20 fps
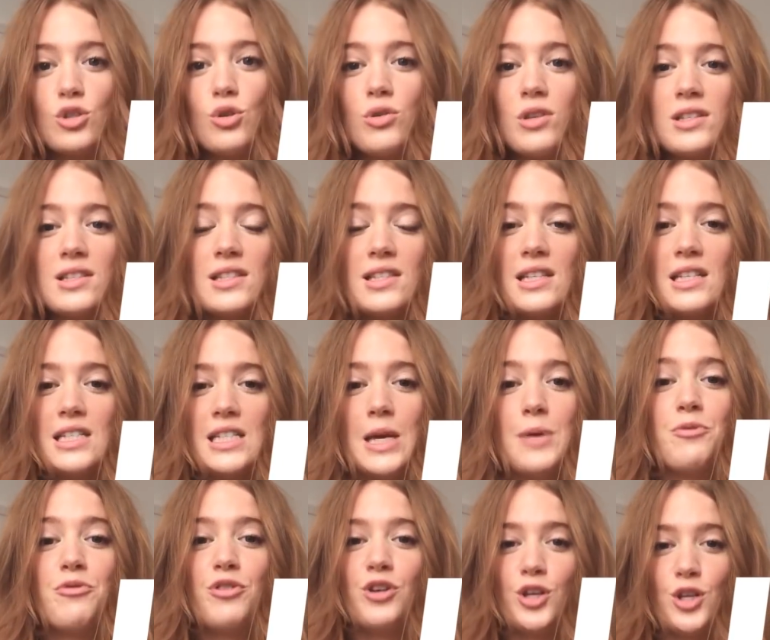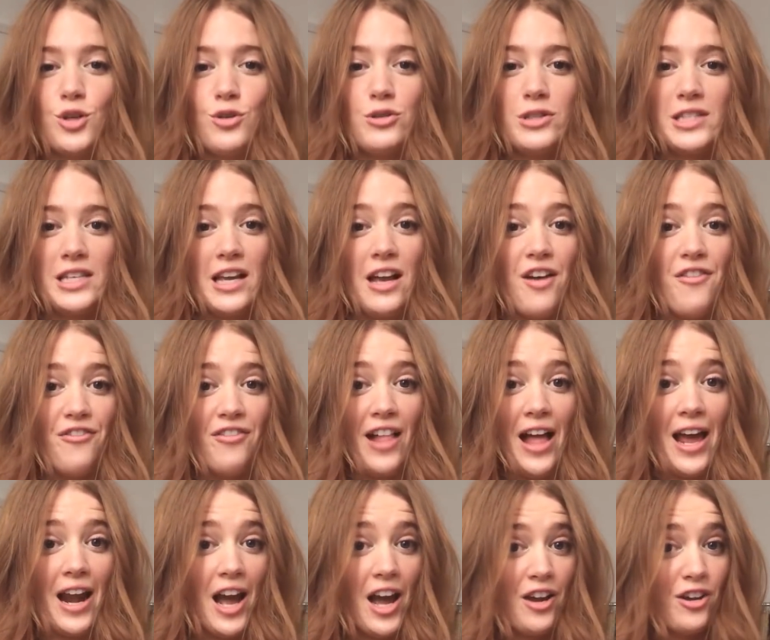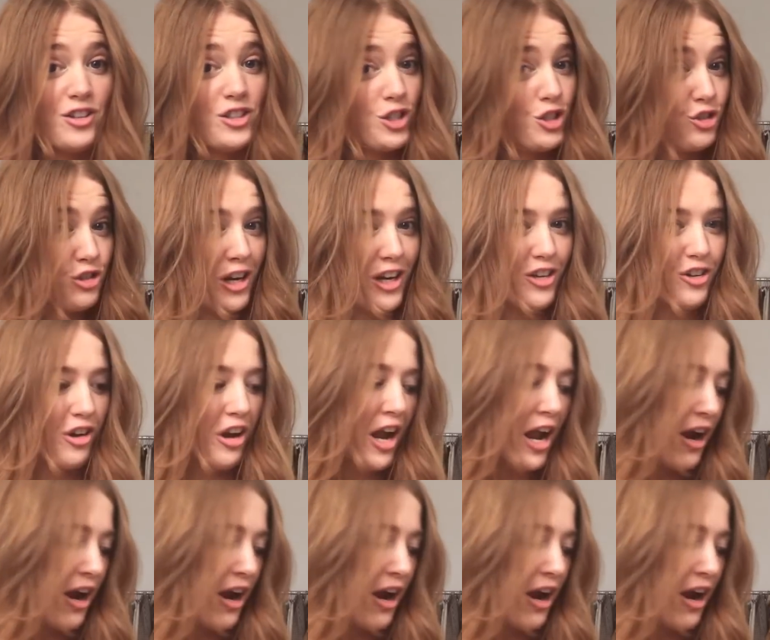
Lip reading: So this is a tip for using a flat iron to straighten your